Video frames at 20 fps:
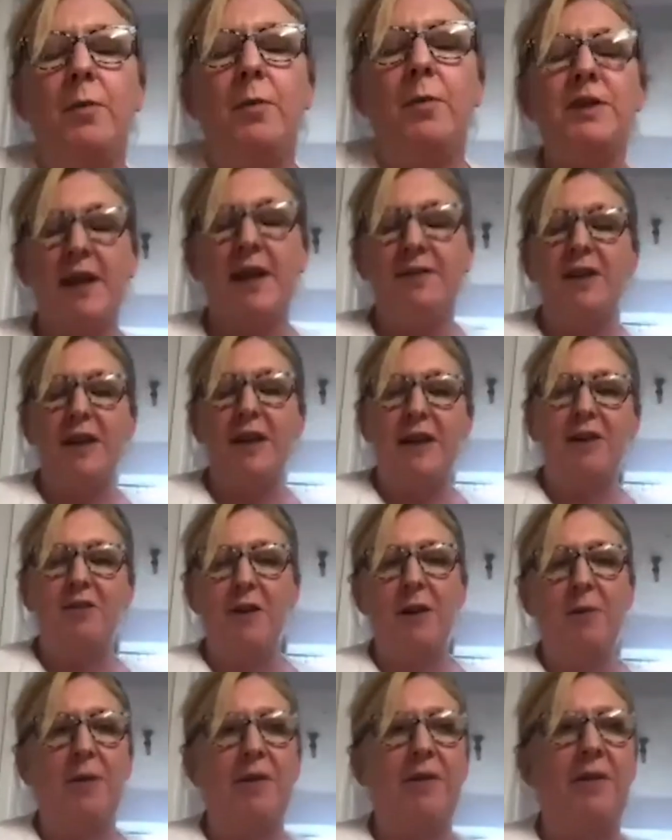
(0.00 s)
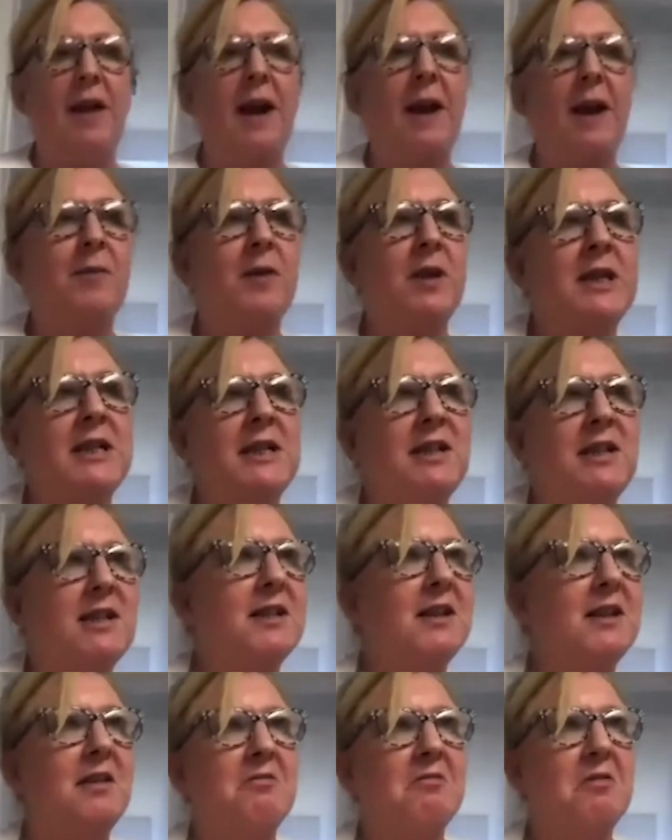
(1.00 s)
definitely agree with that, because
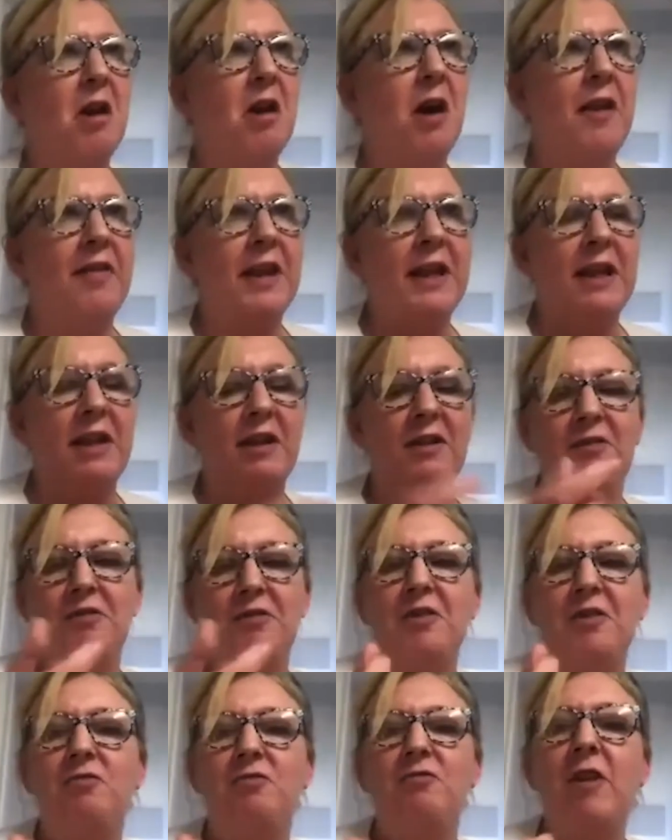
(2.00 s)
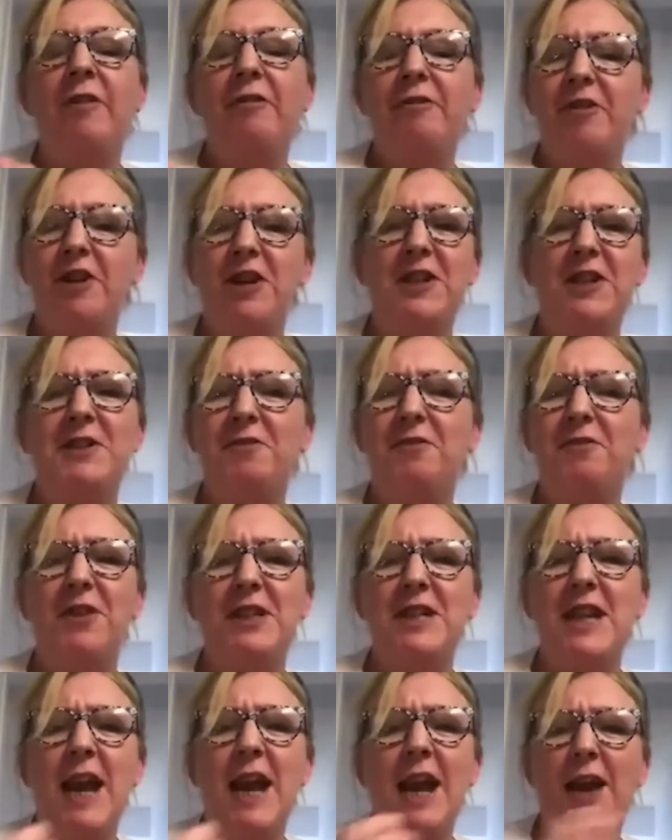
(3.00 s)
I think the roughness of
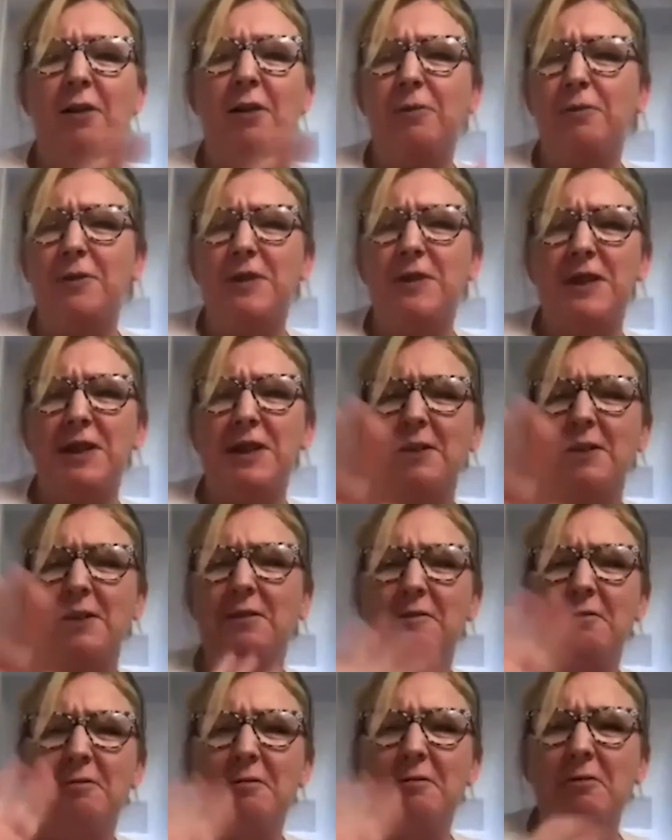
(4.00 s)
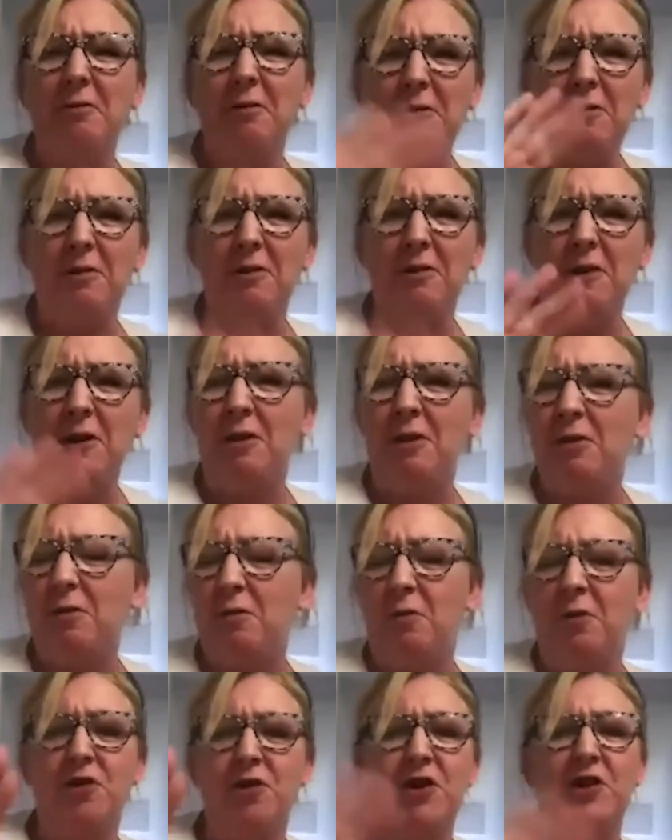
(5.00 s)
the towels and
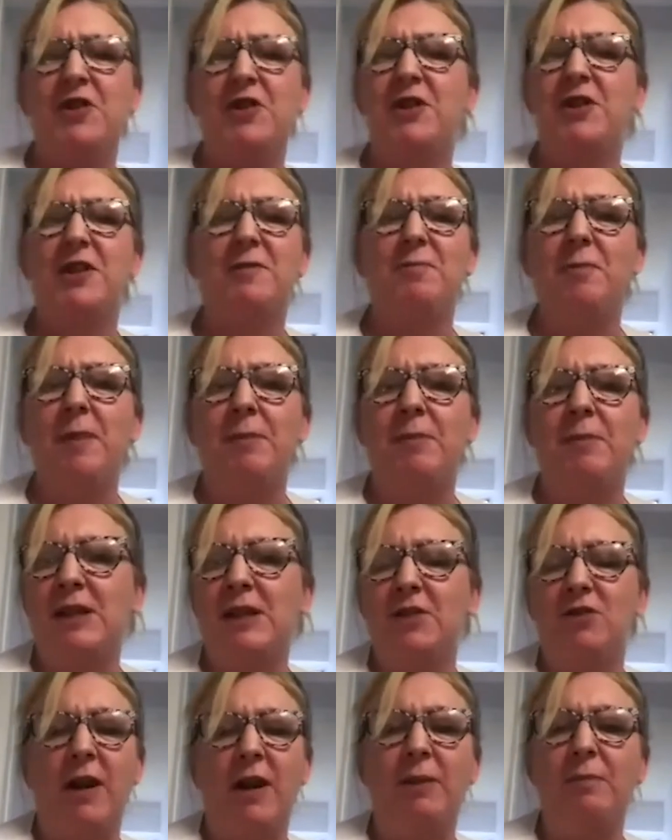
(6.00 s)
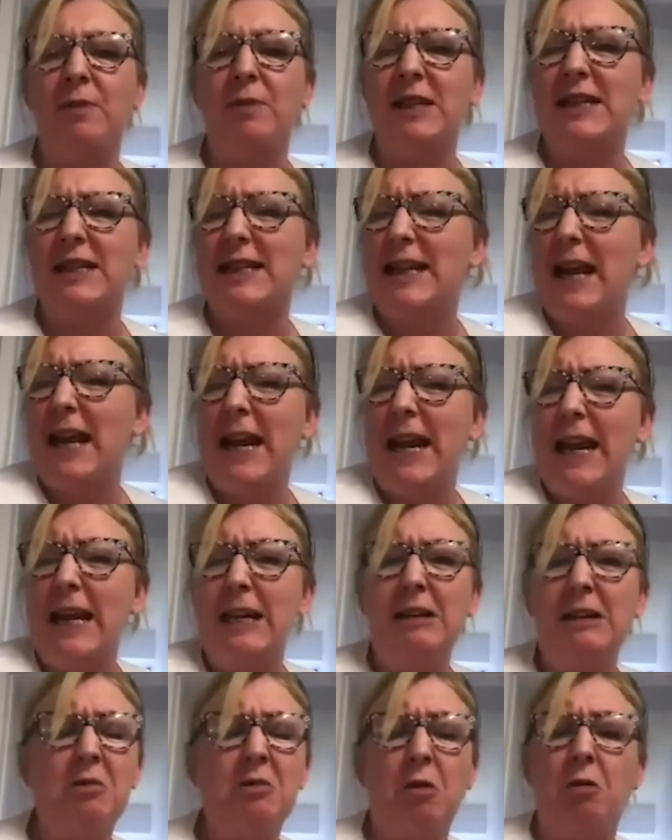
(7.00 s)
would just maybe scrape the
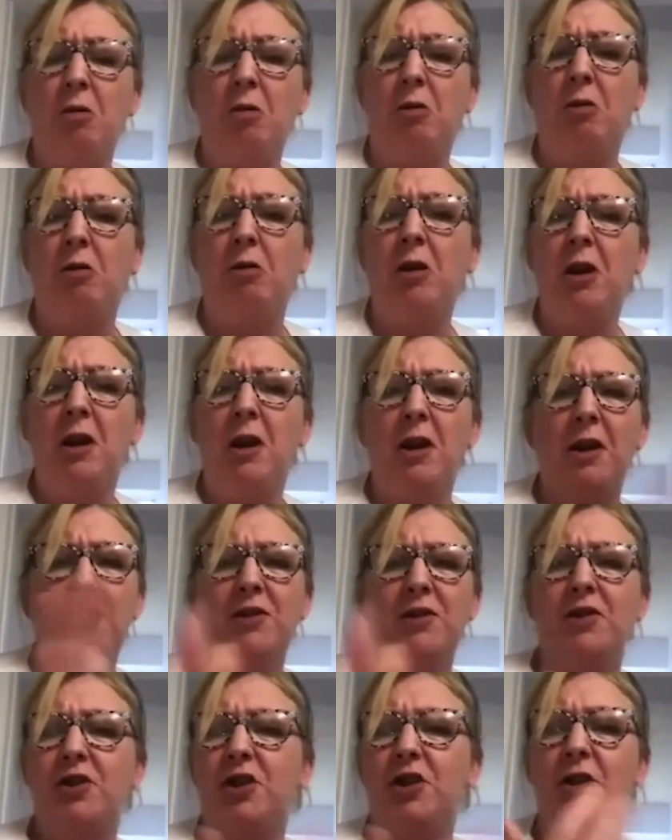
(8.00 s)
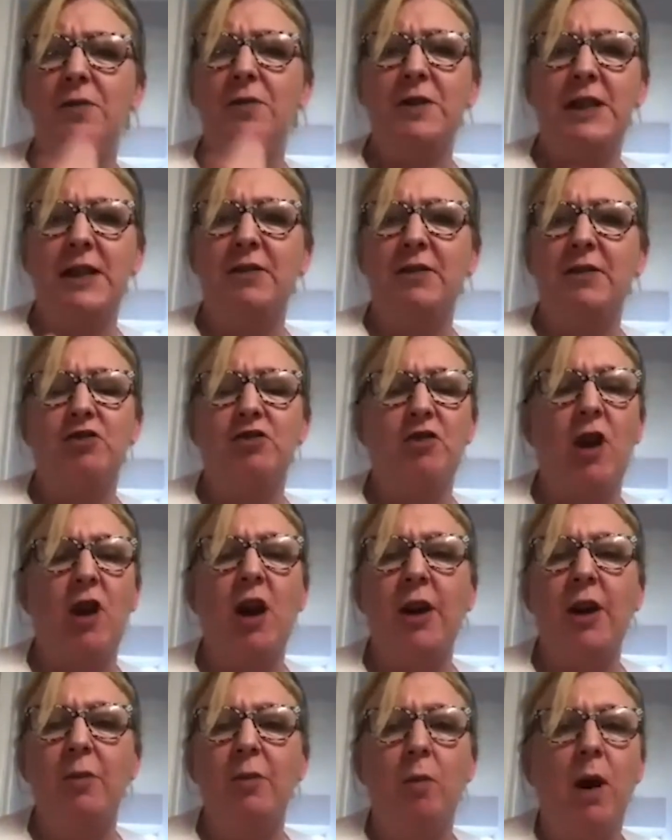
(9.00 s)
skin, or just using the
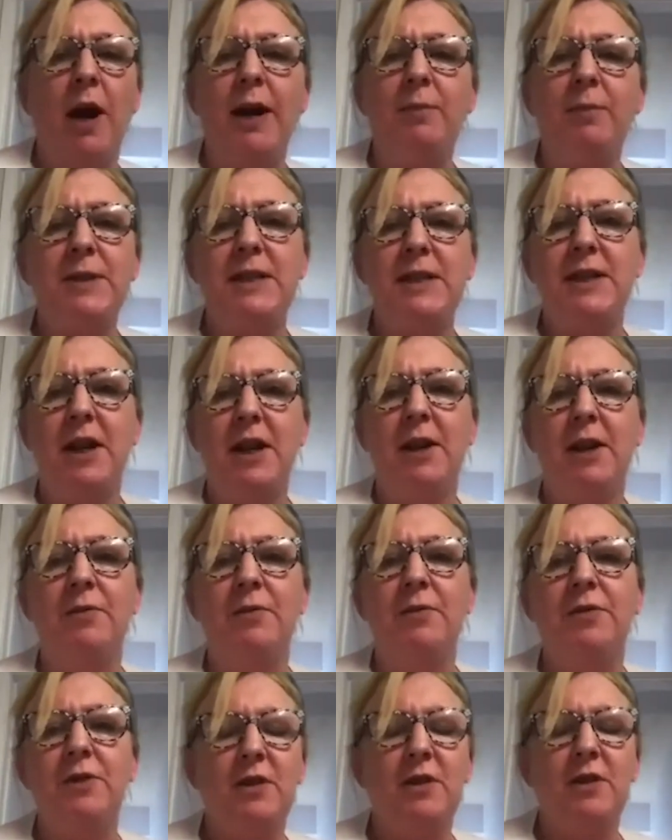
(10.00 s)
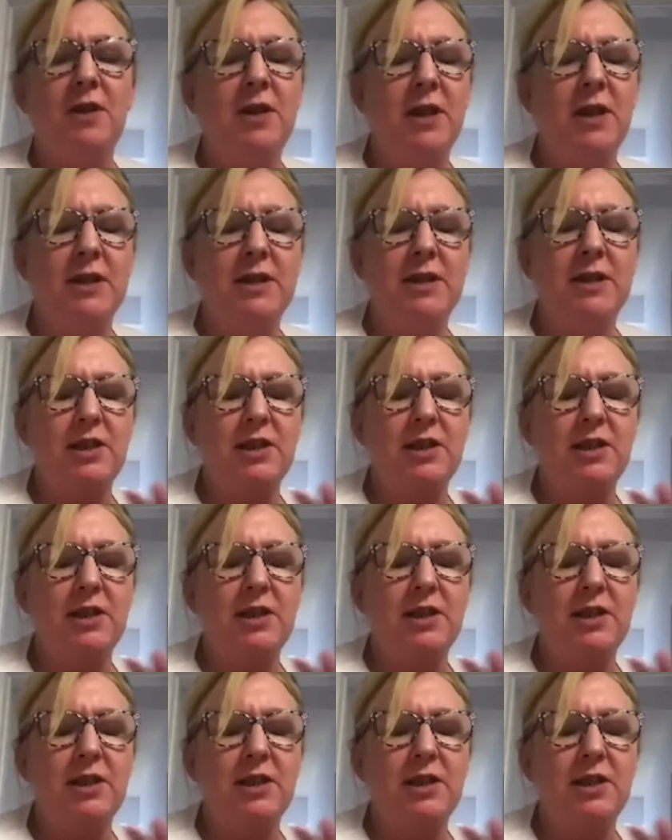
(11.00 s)
dry wipes. So the